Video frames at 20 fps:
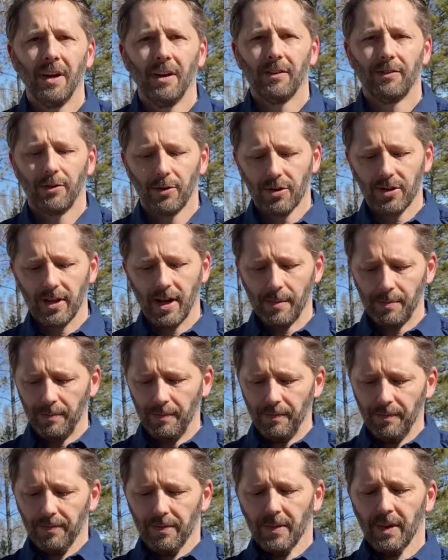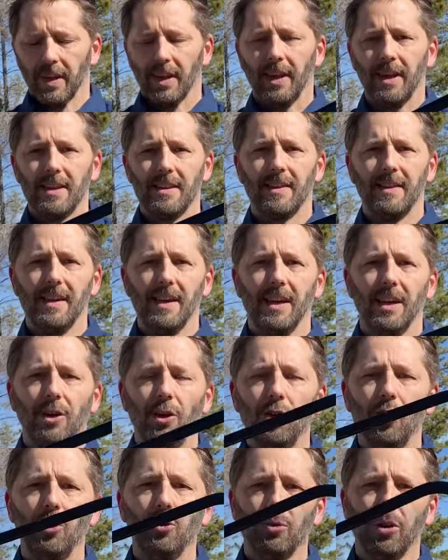First up is the
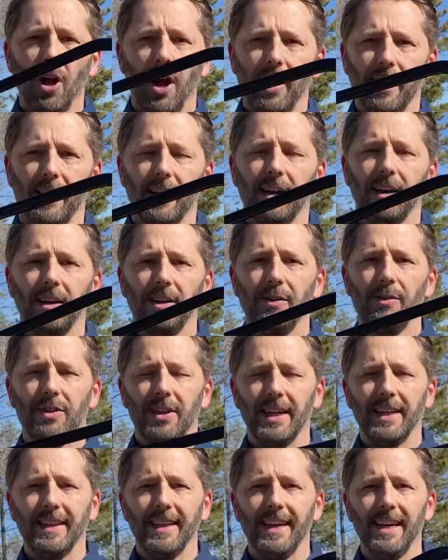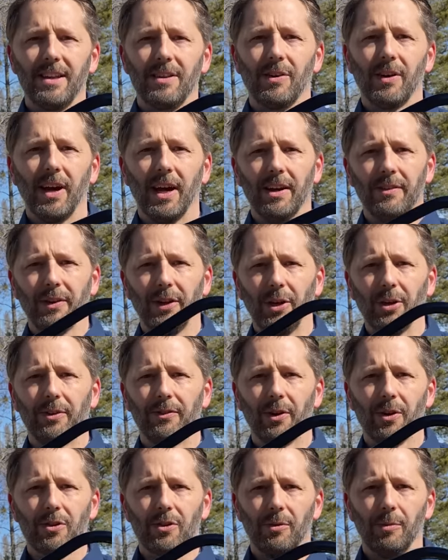U-lock. You've seen these, they're kind of a
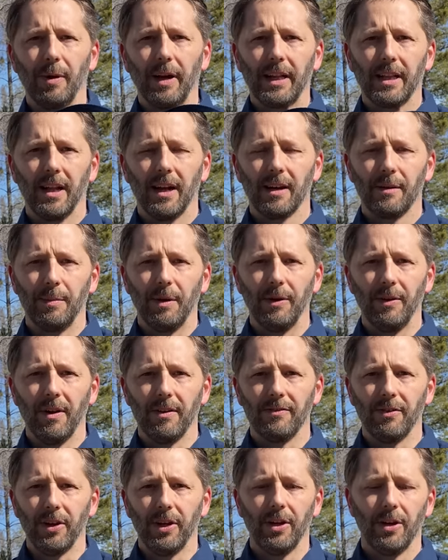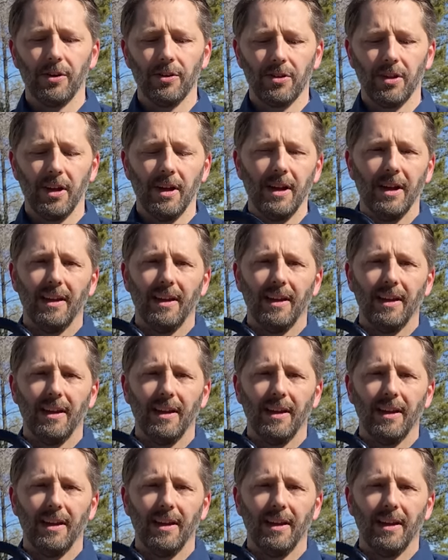universal bike lock, been around for years.